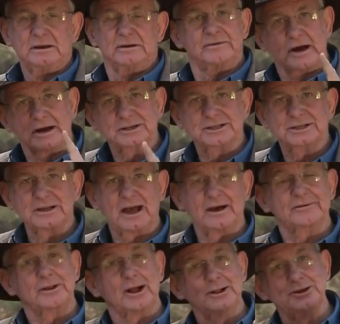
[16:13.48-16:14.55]
Folks,
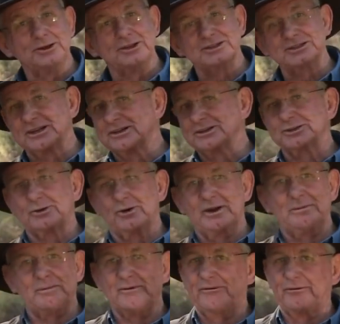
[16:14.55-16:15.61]
I've told you this little
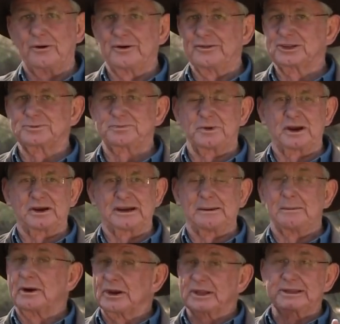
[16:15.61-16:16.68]
story before in this
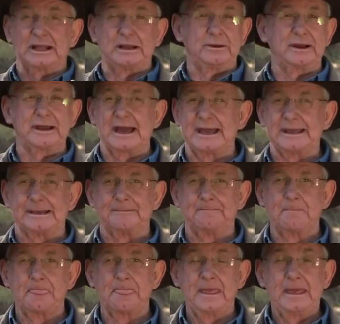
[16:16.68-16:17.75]
program. I want to tell you again.
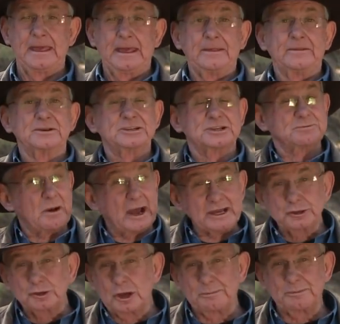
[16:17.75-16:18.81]
This is my
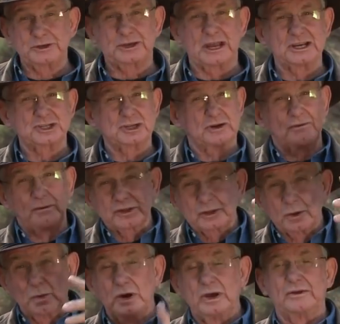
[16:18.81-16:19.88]
interpretation of what
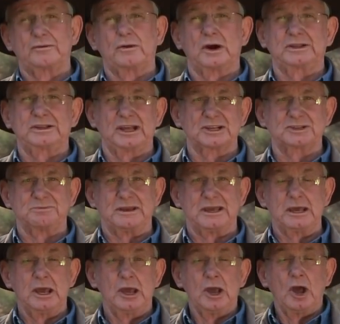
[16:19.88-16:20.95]
the Word of God tells
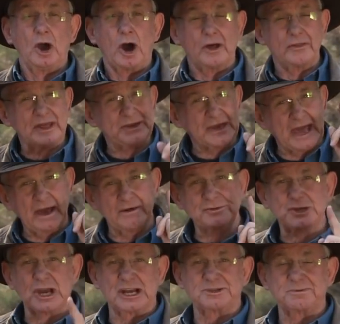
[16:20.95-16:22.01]
me. On the day of
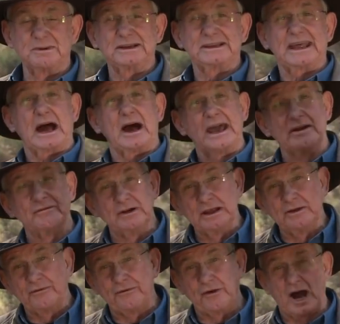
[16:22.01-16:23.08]
judgment, our
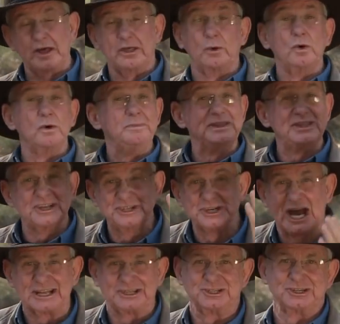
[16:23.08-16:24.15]
Heavenly Father will be the
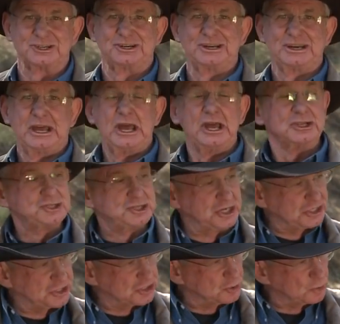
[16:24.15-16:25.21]
judge.
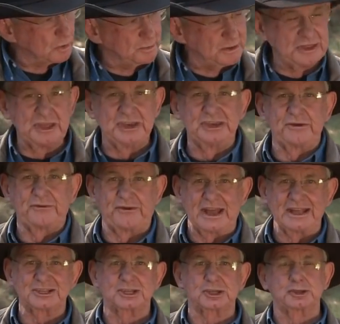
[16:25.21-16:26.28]
Jesus will be the
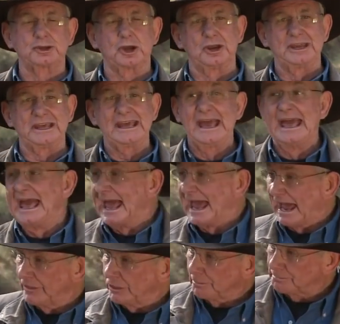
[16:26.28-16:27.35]
defense attorney,
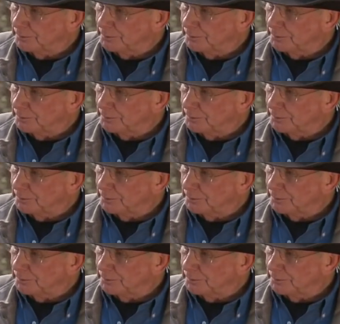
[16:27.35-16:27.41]
and the